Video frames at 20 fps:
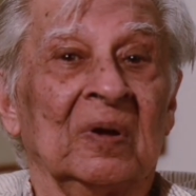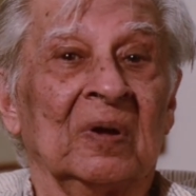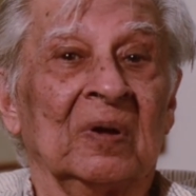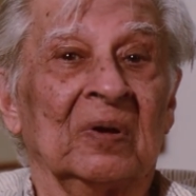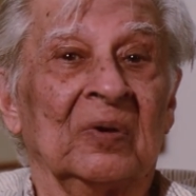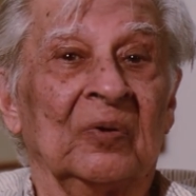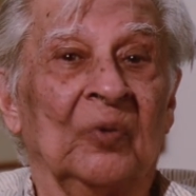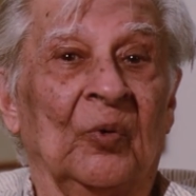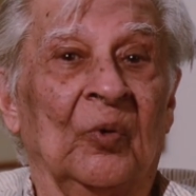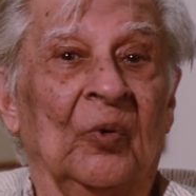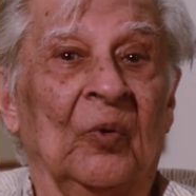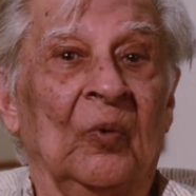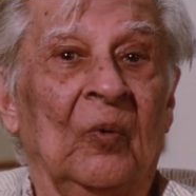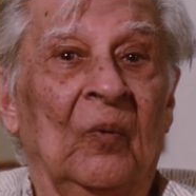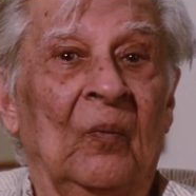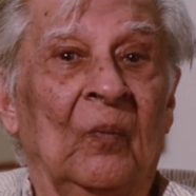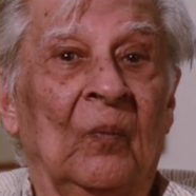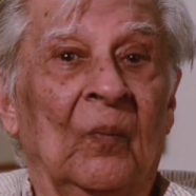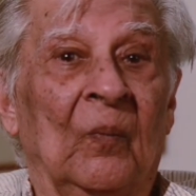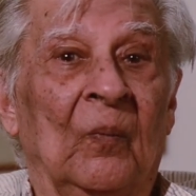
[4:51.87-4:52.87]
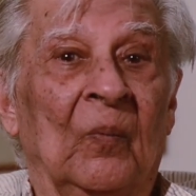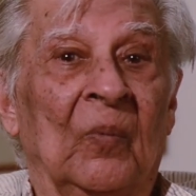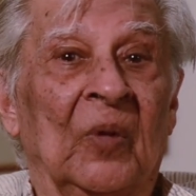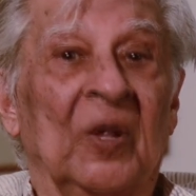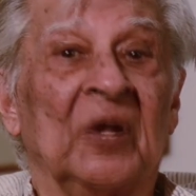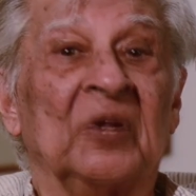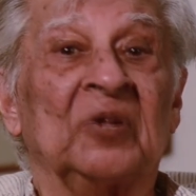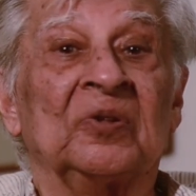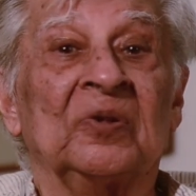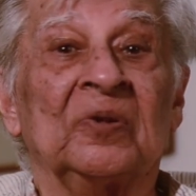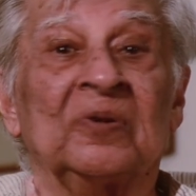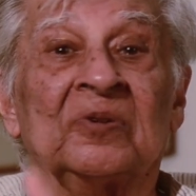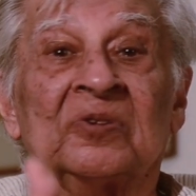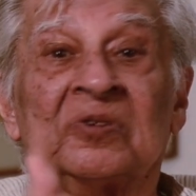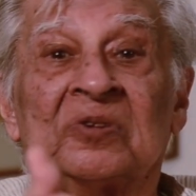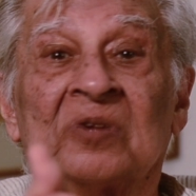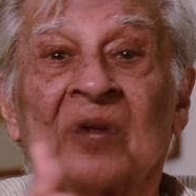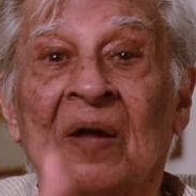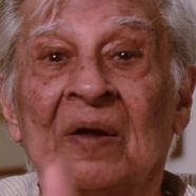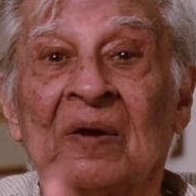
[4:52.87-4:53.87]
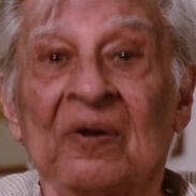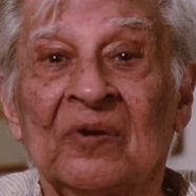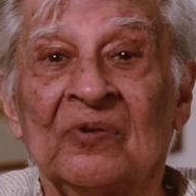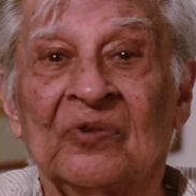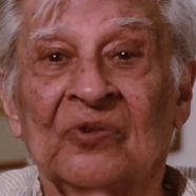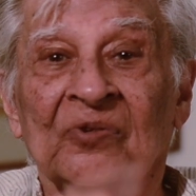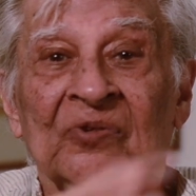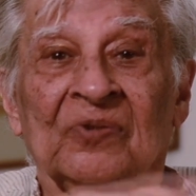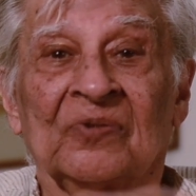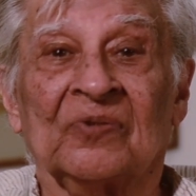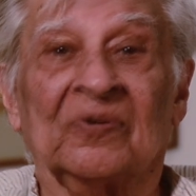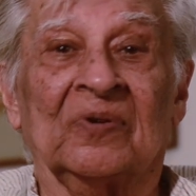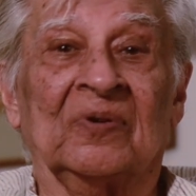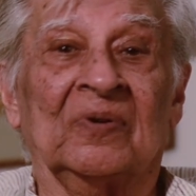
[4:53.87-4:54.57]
you know. It silenced